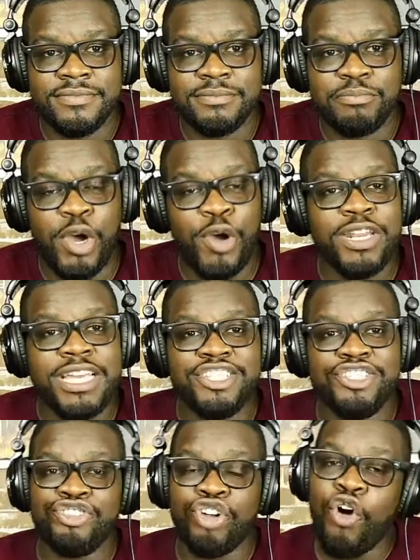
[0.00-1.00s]
Police
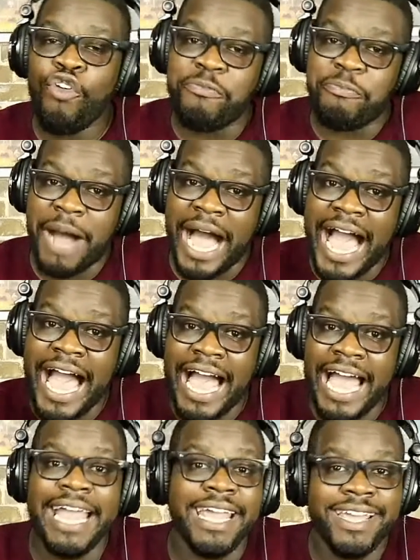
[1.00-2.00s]
drove
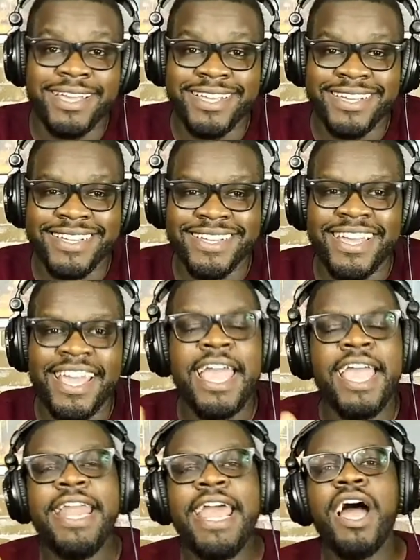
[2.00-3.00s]
by.
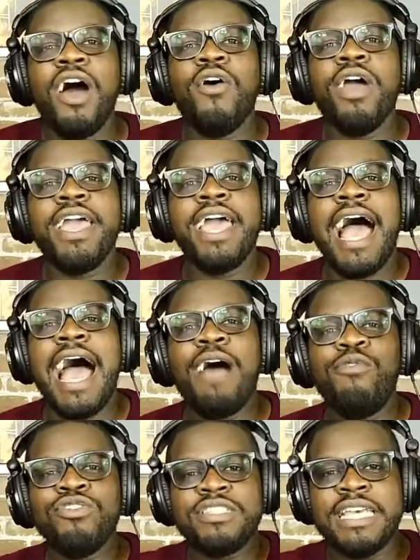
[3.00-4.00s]
Now, I
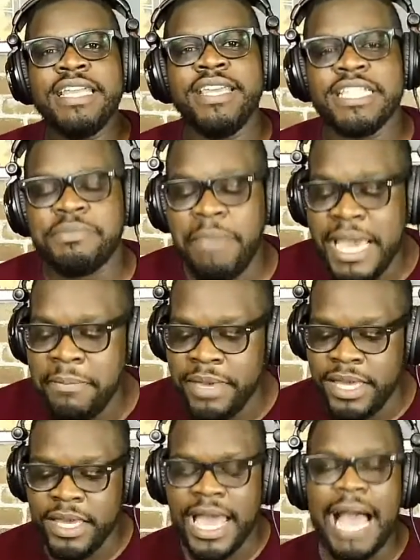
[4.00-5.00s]
will say this.
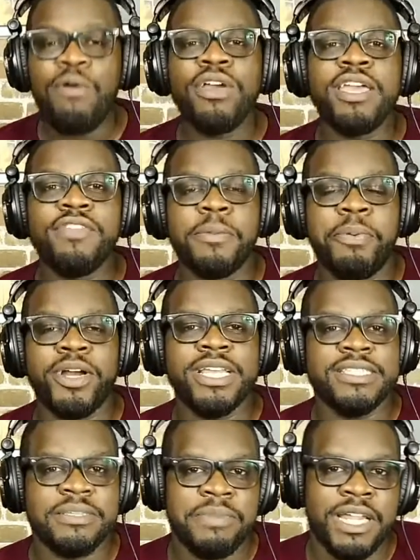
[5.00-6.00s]
Maybe I will give the police the
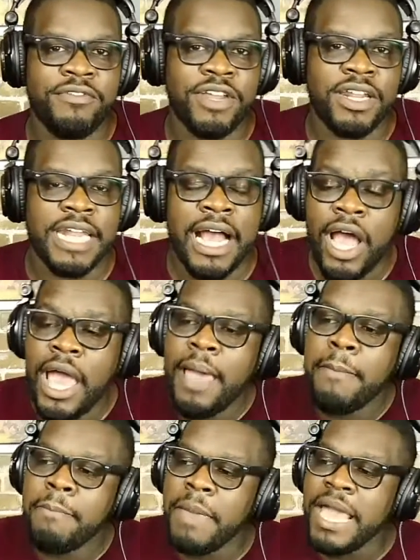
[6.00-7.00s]
benefit of the doubt.
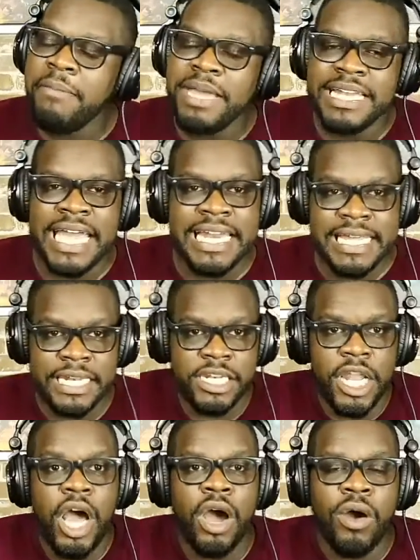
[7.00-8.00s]
Maybe they didn't
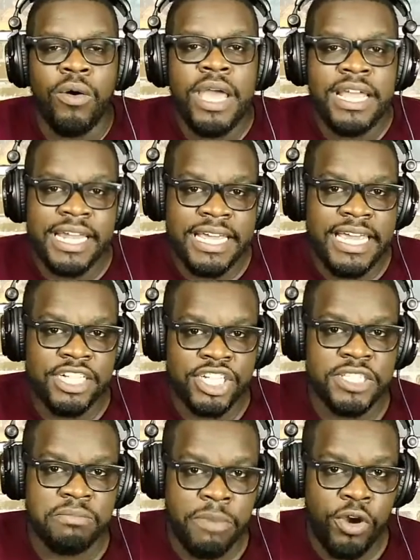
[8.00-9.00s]
know that he had just
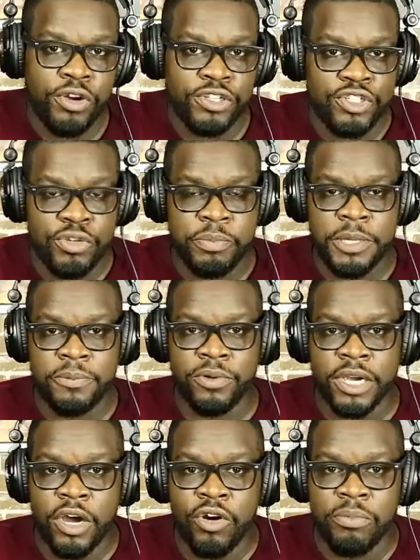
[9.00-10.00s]
murdered 2 people in
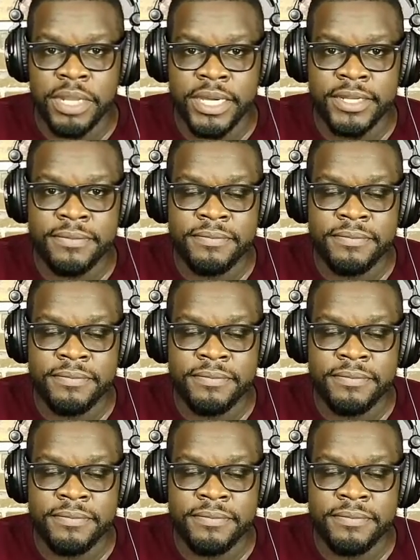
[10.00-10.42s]
cold blood